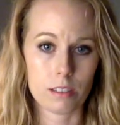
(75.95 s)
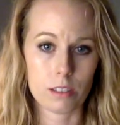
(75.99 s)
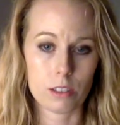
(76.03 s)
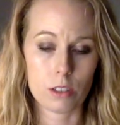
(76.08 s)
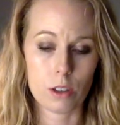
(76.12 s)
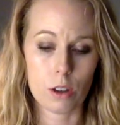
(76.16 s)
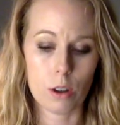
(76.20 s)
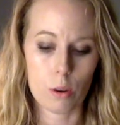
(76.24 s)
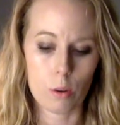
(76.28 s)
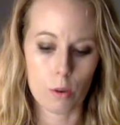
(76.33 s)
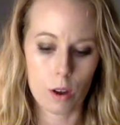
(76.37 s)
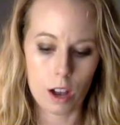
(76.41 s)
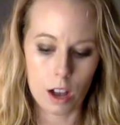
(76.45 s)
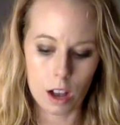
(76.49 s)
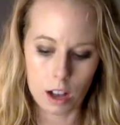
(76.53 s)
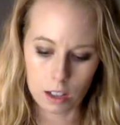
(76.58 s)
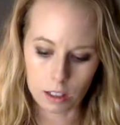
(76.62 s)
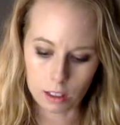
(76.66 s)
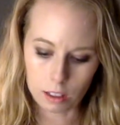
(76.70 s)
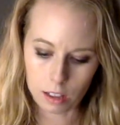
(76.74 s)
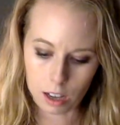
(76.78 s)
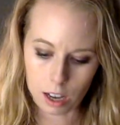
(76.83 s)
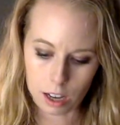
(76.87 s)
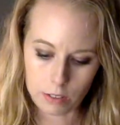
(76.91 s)
So a
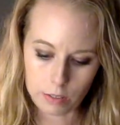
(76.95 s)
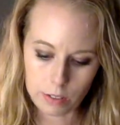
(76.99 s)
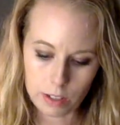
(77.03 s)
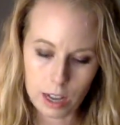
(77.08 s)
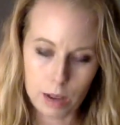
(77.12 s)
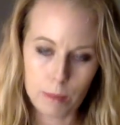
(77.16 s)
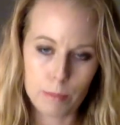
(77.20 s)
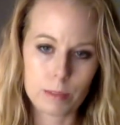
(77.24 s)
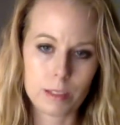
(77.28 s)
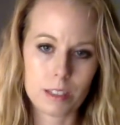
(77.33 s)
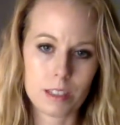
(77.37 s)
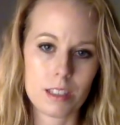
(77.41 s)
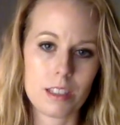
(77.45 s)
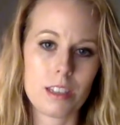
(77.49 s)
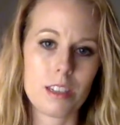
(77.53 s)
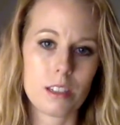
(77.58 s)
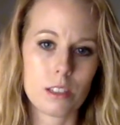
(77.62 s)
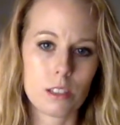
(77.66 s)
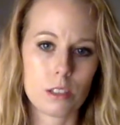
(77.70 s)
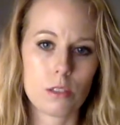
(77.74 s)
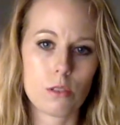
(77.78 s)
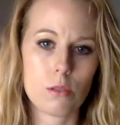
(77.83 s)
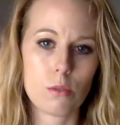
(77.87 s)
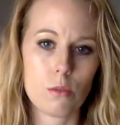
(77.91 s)
lot of what happens in
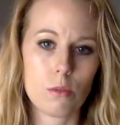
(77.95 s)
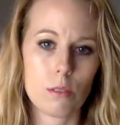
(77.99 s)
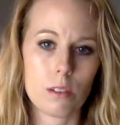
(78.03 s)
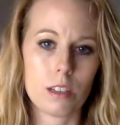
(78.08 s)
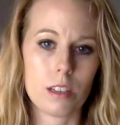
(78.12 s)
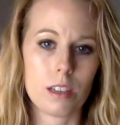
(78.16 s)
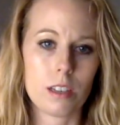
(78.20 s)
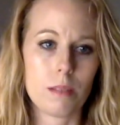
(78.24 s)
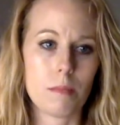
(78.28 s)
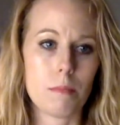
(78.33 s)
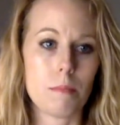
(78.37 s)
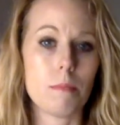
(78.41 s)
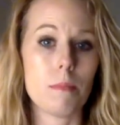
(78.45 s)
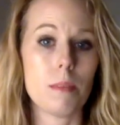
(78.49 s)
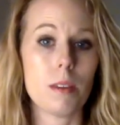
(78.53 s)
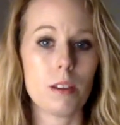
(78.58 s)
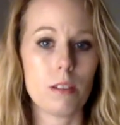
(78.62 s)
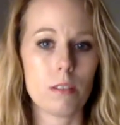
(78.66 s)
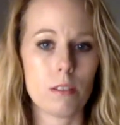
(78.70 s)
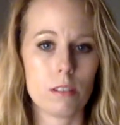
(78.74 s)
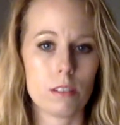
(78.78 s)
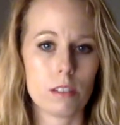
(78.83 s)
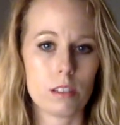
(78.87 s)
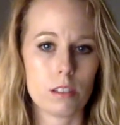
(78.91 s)
this story
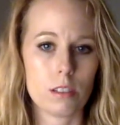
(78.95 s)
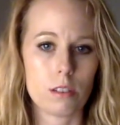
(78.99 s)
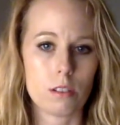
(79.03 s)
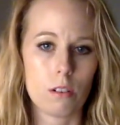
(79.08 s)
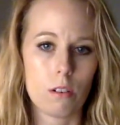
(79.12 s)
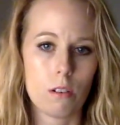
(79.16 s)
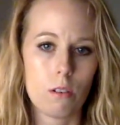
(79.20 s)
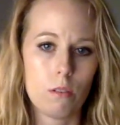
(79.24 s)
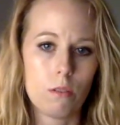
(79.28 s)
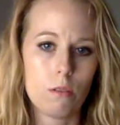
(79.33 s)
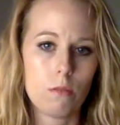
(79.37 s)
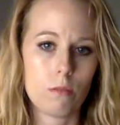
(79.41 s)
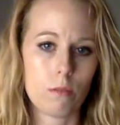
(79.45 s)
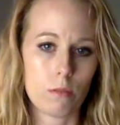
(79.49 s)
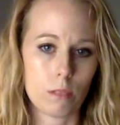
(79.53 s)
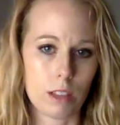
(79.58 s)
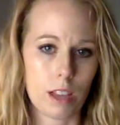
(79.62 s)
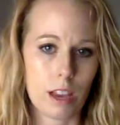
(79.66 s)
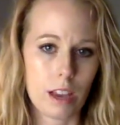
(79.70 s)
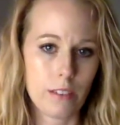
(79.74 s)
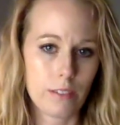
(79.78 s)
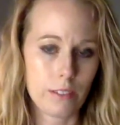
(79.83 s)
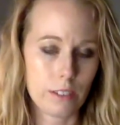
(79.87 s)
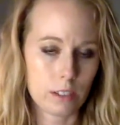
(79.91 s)
mirrors his own
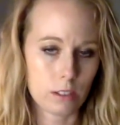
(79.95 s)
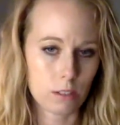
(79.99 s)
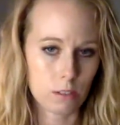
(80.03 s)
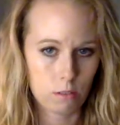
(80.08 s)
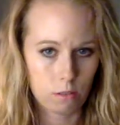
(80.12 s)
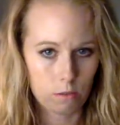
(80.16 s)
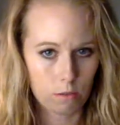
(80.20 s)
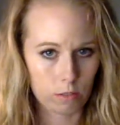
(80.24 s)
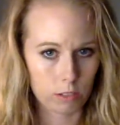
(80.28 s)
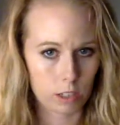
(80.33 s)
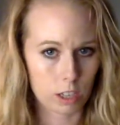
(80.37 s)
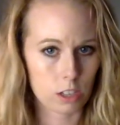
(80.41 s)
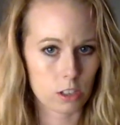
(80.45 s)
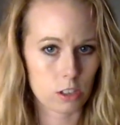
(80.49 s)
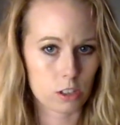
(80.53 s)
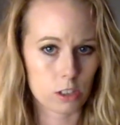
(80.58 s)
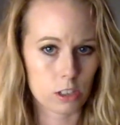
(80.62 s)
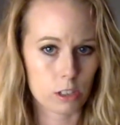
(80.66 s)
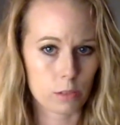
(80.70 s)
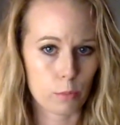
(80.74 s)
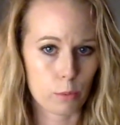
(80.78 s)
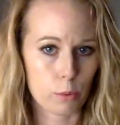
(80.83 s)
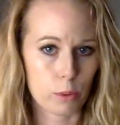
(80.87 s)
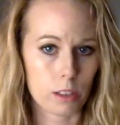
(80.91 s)
life and his own
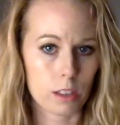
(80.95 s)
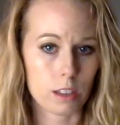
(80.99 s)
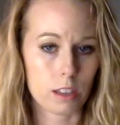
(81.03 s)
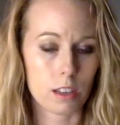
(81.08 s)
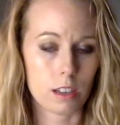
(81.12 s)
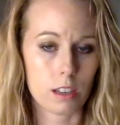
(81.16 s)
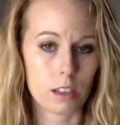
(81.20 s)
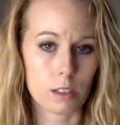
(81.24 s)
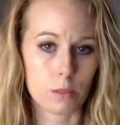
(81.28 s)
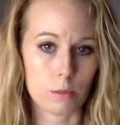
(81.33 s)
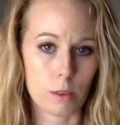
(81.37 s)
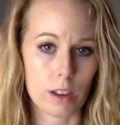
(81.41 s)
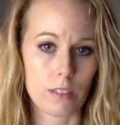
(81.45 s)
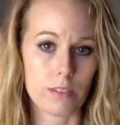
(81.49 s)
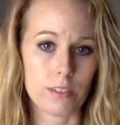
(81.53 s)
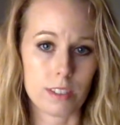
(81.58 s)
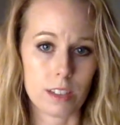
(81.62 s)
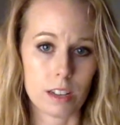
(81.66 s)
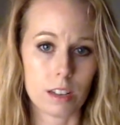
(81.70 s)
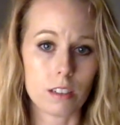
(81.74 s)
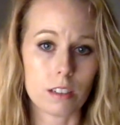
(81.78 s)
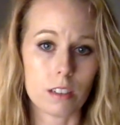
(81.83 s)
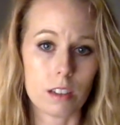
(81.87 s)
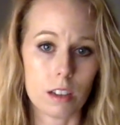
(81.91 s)
relationship with his wife
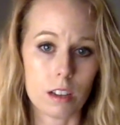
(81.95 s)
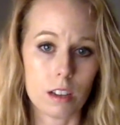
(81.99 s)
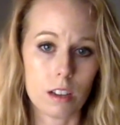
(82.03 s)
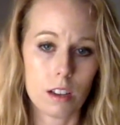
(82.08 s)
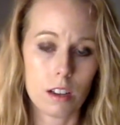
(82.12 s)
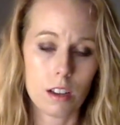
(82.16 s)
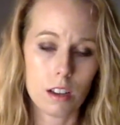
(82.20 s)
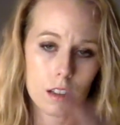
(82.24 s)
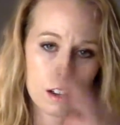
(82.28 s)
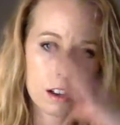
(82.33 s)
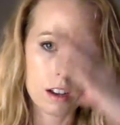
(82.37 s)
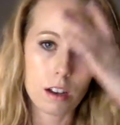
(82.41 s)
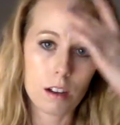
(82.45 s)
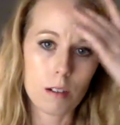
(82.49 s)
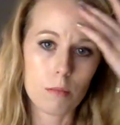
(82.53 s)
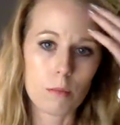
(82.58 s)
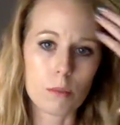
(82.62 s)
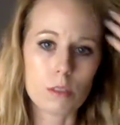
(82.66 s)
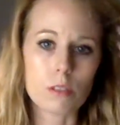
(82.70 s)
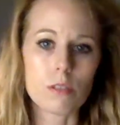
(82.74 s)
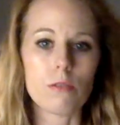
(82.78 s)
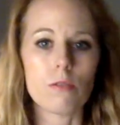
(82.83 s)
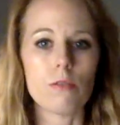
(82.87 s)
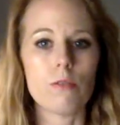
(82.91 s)
Zelda,
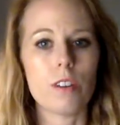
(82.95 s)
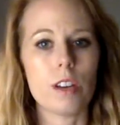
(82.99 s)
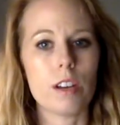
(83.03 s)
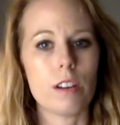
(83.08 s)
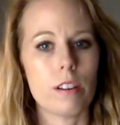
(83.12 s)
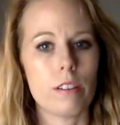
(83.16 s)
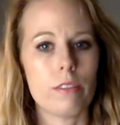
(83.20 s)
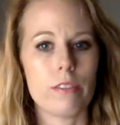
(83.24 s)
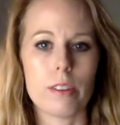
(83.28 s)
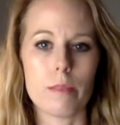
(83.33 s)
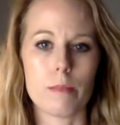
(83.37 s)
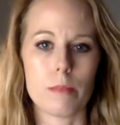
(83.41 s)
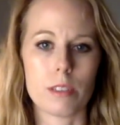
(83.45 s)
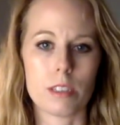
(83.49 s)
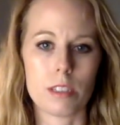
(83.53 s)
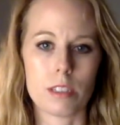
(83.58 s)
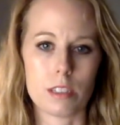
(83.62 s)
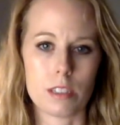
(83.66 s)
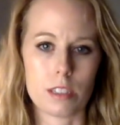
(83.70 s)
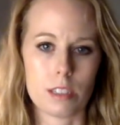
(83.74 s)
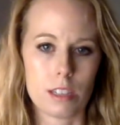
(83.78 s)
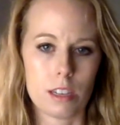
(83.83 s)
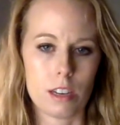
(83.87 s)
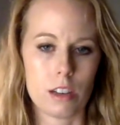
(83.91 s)
which very famously
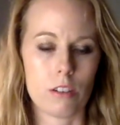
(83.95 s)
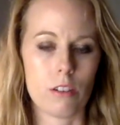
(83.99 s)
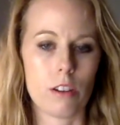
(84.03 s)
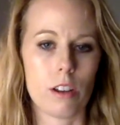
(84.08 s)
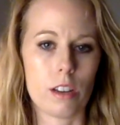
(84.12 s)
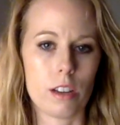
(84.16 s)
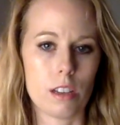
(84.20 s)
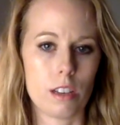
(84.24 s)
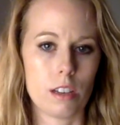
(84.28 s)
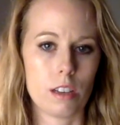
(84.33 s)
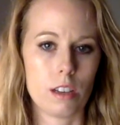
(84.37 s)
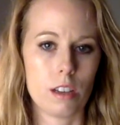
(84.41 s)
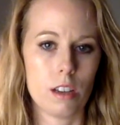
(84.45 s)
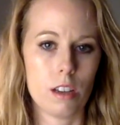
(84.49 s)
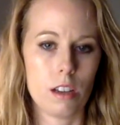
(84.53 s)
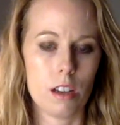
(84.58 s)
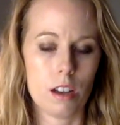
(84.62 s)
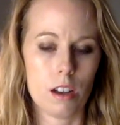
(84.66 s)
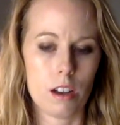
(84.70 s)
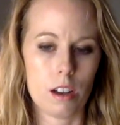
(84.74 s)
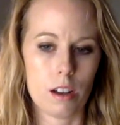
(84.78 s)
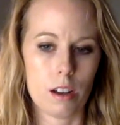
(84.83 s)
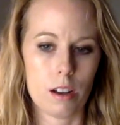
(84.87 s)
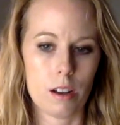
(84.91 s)
disintegrated
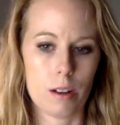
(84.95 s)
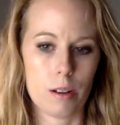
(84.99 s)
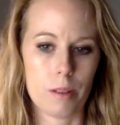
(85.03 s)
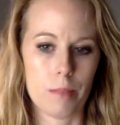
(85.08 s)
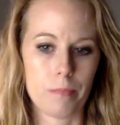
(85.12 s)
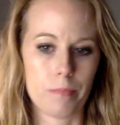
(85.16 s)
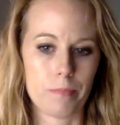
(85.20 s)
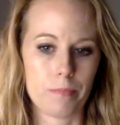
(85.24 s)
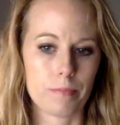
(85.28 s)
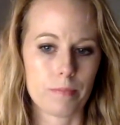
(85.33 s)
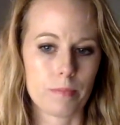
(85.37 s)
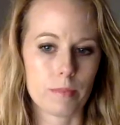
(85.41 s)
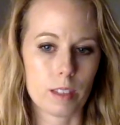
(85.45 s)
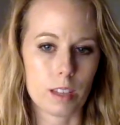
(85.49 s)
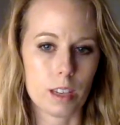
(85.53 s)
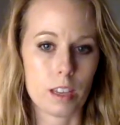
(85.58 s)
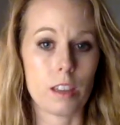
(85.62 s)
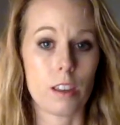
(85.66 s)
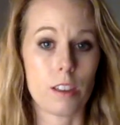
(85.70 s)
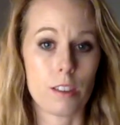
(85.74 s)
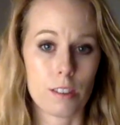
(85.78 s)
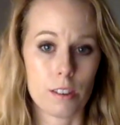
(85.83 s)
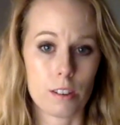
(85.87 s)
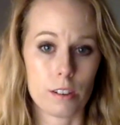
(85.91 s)
in
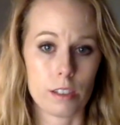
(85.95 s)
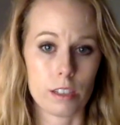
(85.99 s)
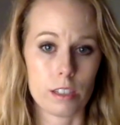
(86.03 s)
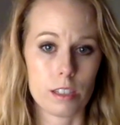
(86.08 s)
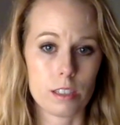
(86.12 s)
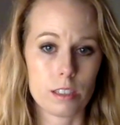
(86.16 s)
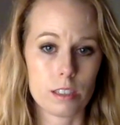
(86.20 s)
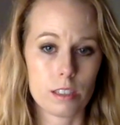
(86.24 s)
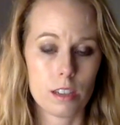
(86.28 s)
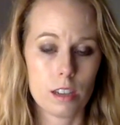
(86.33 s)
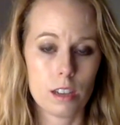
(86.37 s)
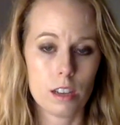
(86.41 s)
the 30s.